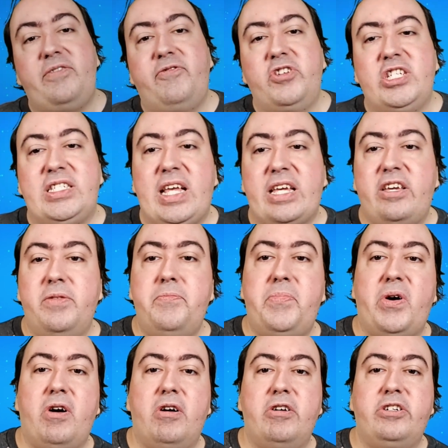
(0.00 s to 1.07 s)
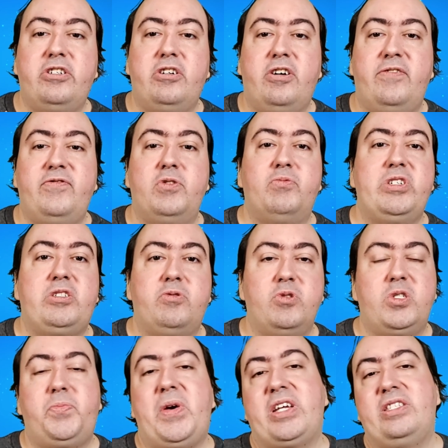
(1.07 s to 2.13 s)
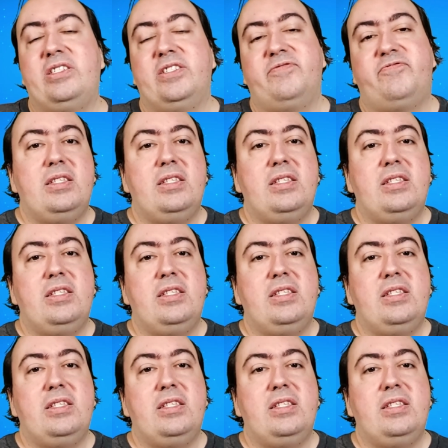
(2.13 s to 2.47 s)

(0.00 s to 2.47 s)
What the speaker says: for the second part of the retrospective.